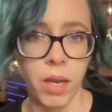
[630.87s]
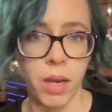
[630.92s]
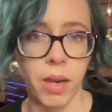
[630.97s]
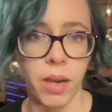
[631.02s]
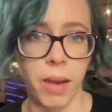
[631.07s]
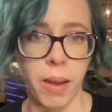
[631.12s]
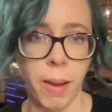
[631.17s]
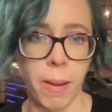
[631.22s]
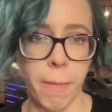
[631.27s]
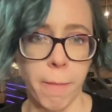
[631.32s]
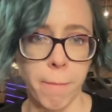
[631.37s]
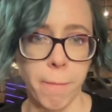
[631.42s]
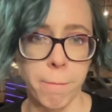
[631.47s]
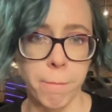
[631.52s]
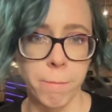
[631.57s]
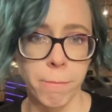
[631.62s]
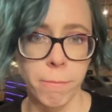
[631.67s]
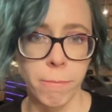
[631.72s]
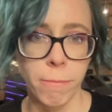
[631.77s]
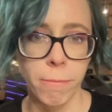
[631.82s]

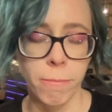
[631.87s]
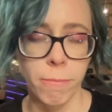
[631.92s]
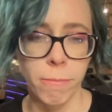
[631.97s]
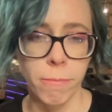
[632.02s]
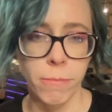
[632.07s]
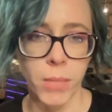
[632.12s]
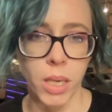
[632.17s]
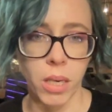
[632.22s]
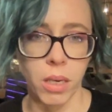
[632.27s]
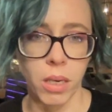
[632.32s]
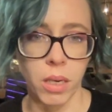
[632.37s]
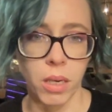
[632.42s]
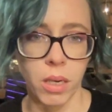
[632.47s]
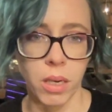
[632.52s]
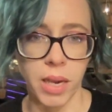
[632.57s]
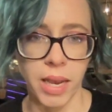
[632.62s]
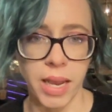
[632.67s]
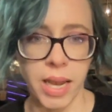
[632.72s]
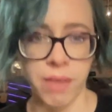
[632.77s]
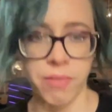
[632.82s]

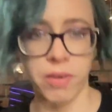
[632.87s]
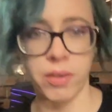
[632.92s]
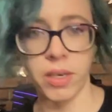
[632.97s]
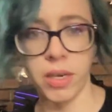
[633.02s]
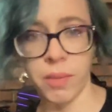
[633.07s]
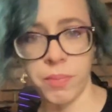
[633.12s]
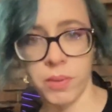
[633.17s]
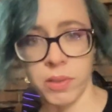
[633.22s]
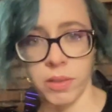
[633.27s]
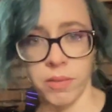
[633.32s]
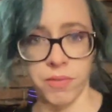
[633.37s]
I have a couple